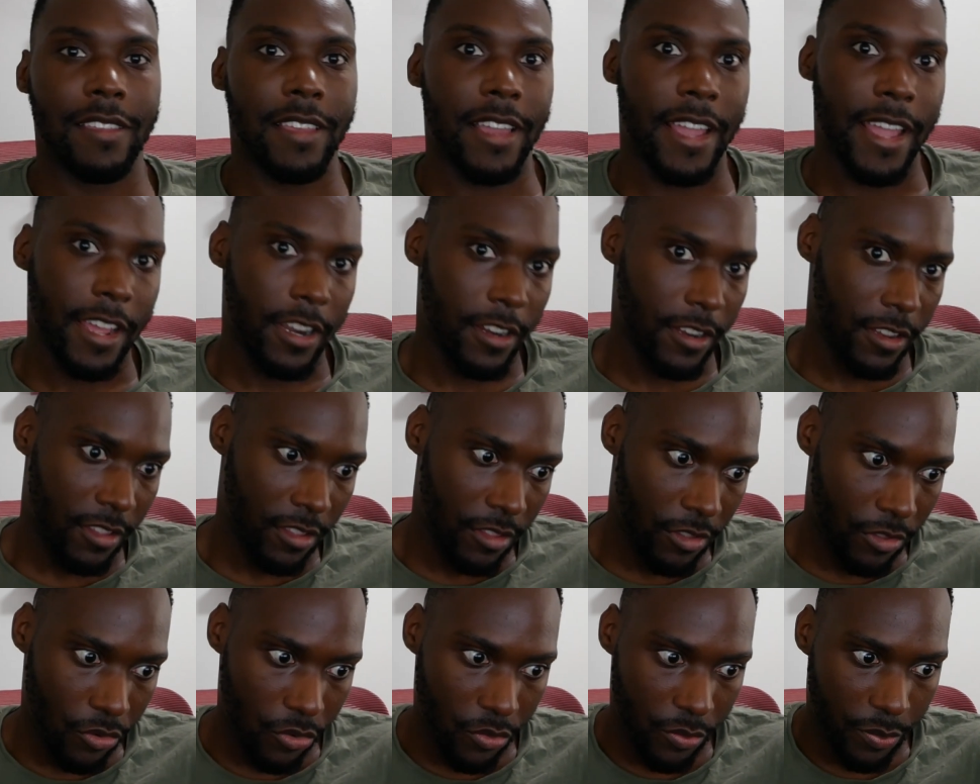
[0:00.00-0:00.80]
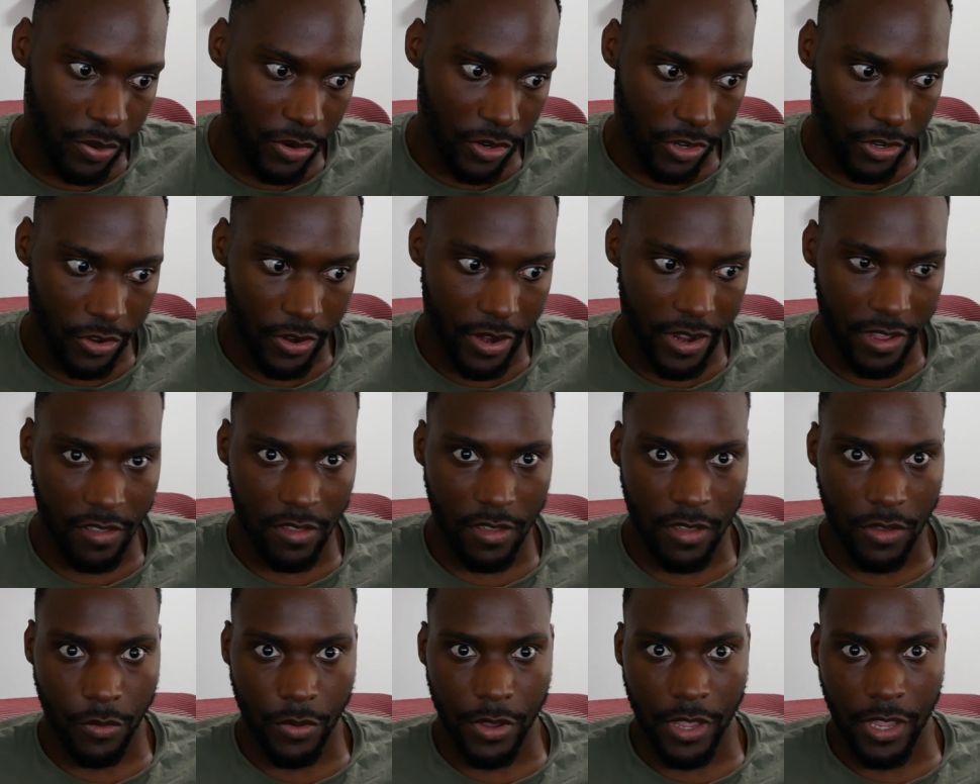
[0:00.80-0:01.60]
I had a super
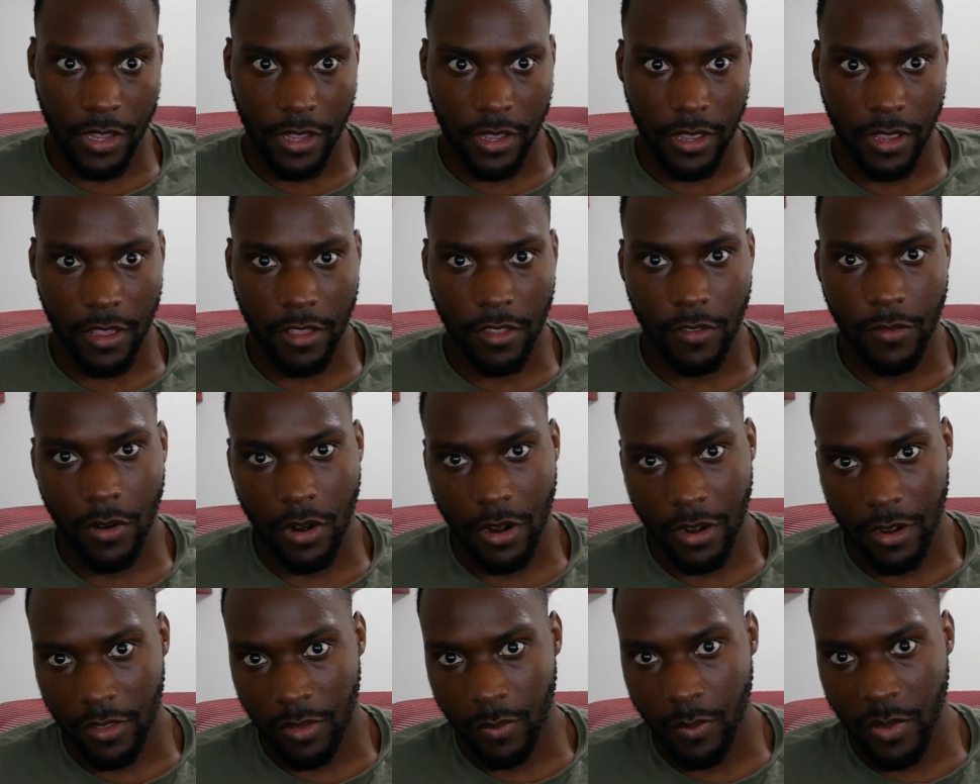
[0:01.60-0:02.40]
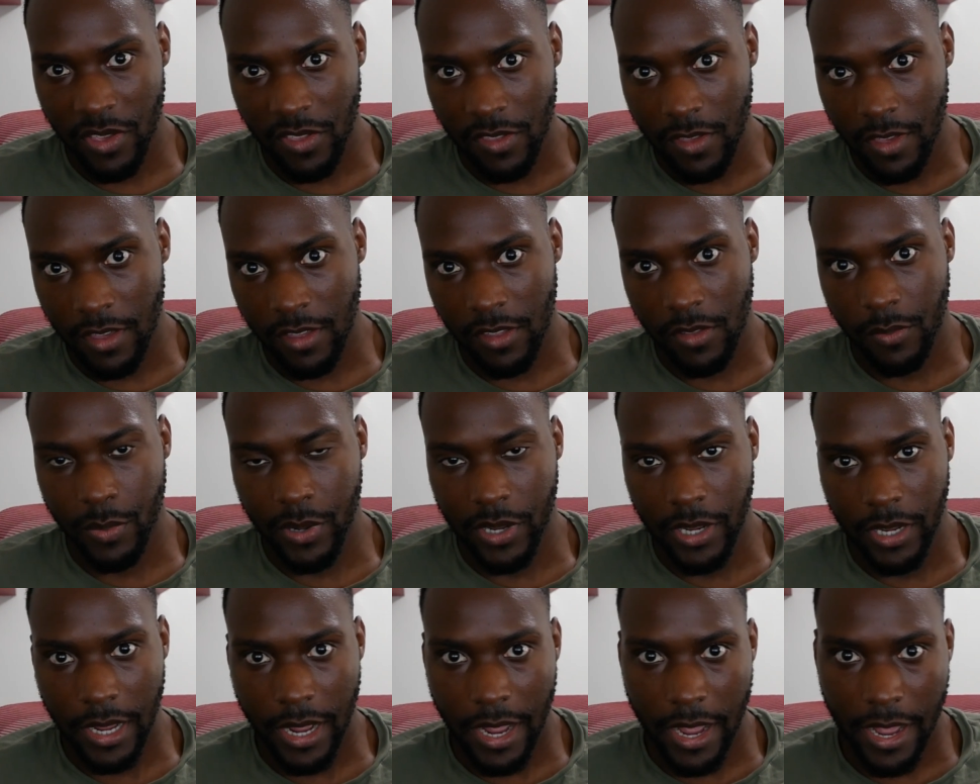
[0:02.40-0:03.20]
crazy week as far as business,
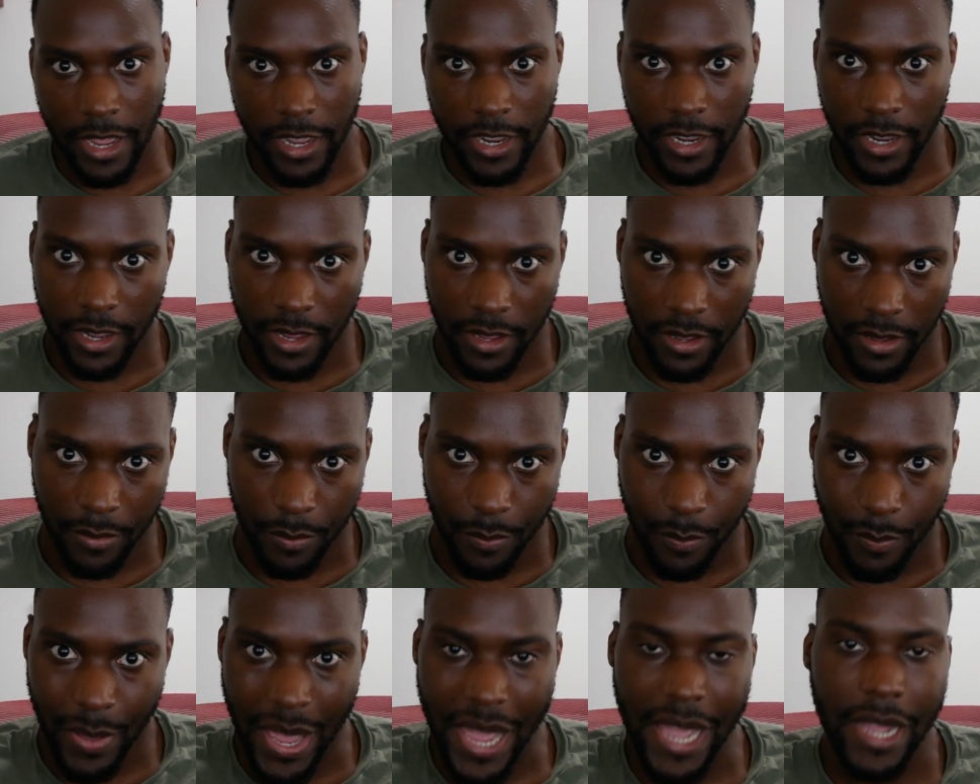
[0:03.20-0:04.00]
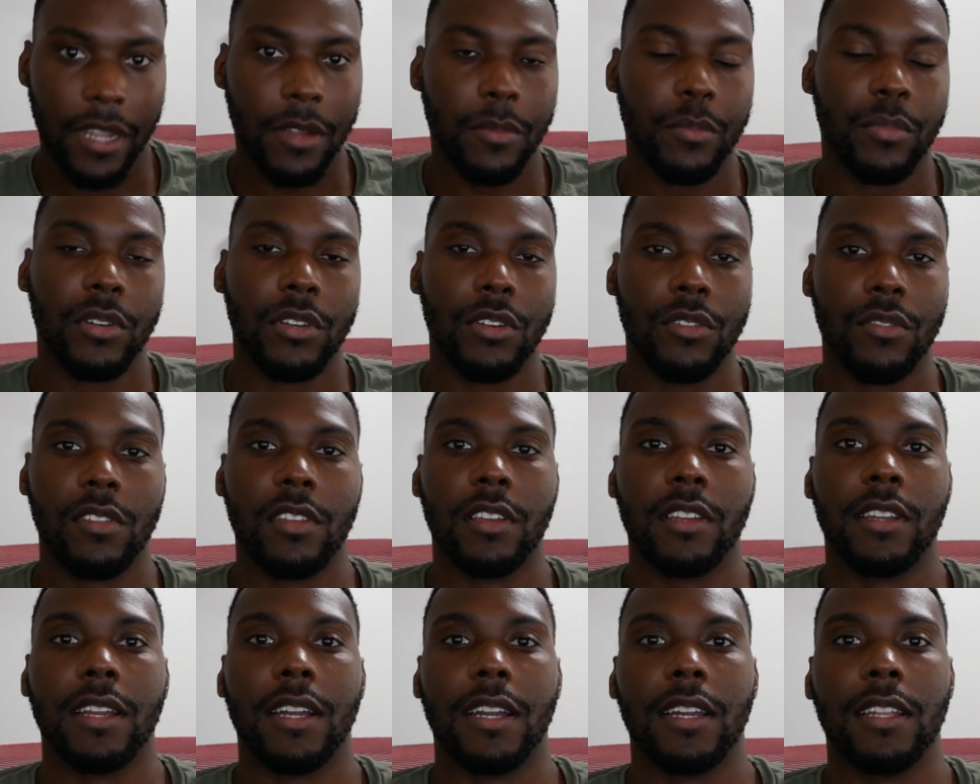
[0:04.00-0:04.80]
but I am back
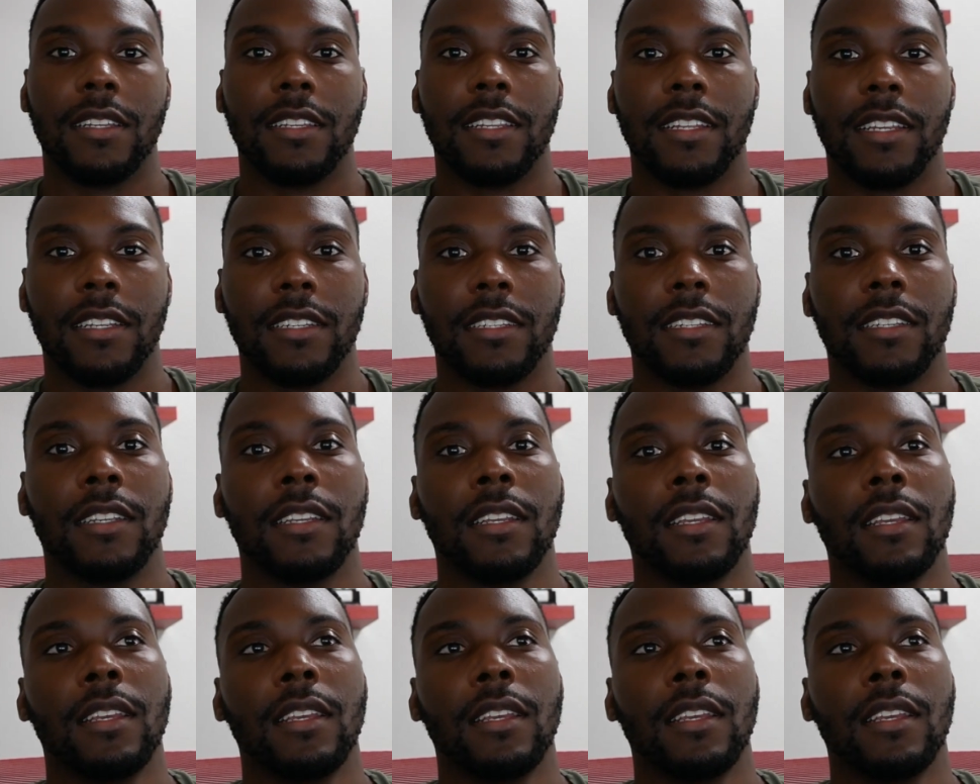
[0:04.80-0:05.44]
producing content.